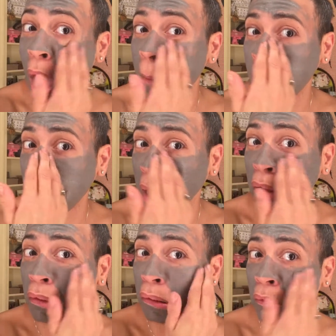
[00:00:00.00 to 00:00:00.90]
I'm like,
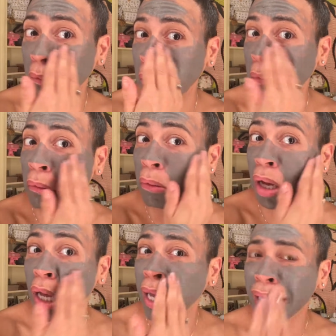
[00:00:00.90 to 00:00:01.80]

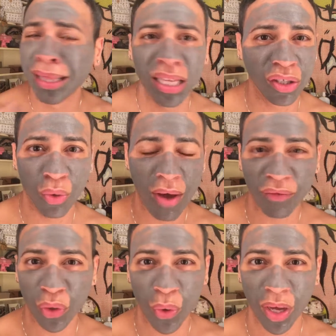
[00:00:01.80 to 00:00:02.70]
ew. They do have
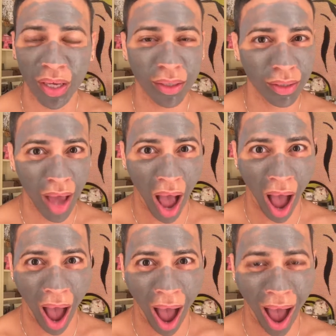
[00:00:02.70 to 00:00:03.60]
toys.
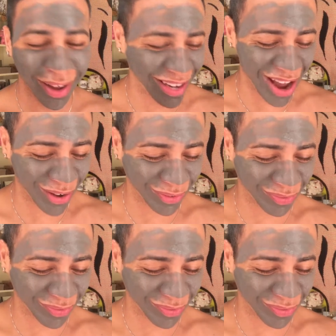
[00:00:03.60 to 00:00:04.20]
No.